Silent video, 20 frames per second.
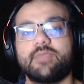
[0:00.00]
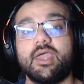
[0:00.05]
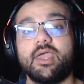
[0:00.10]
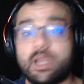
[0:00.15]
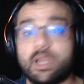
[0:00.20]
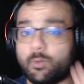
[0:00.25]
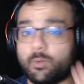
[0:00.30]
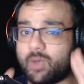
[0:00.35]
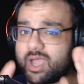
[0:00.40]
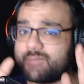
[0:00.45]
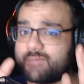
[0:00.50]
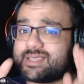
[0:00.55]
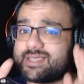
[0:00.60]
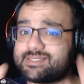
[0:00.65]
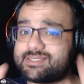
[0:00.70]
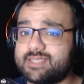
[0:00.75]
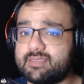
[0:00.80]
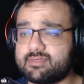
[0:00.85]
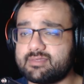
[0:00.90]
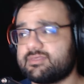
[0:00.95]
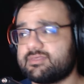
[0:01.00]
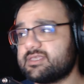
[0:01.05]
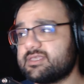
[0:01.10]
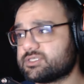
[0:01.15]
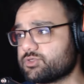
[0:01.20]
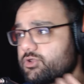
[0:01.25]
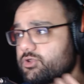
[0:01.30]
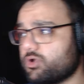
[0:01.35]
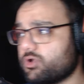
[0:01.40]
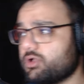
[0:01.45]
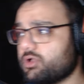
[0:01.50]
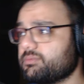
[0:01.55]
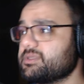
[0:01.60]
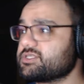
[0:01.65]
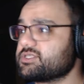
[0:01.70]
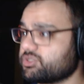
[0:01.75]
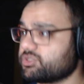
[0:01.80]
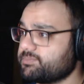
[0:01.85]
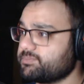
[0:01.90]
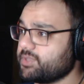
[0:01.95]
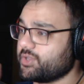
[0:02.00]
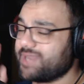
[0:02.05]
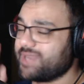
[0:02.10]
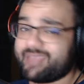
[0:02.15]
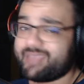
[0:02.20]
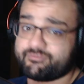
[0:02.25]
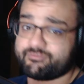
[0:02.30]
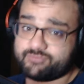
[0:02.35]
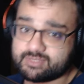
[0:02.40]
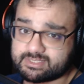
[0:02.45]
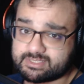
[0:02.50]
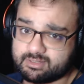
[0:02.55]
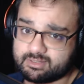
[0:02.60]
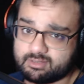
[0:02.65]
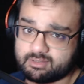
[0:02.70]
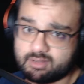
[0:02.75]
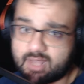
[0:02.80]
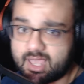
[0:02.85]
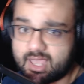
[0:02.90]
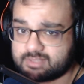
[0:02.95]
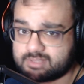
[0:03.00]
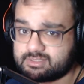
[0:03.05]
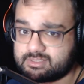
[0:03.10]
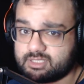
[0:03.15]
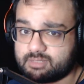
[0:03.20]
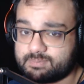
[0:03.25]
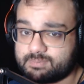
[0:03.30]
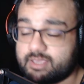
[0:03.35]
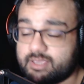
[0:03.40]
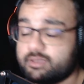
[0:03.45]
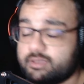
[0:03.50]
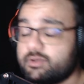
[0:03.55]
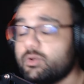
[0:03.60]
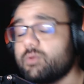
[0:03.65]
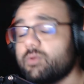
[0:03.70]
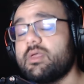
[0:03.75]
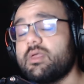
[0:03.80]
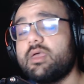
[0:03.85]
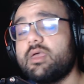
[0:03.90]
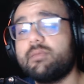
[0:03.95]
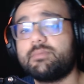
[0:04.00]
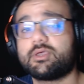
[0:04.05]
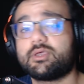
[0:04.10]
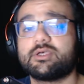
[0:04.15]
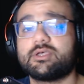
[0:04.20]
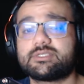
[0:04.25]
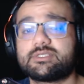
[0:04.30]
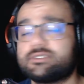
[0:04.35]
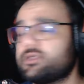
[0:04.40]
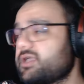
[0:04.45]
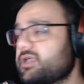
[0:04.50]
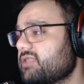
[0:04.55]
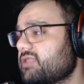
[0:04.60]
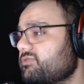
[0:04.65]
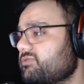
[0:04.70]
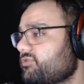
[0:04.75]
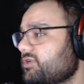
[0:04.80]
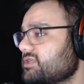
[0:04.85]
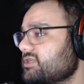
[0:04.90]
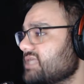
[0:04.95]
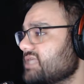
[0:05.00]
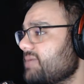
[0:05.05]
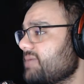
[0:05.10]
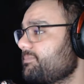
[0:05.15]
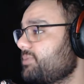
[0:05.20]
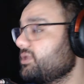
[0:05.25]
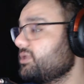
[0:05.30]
Now, why am I saying that these requirements should be on every single high tier player? Because look at, for example,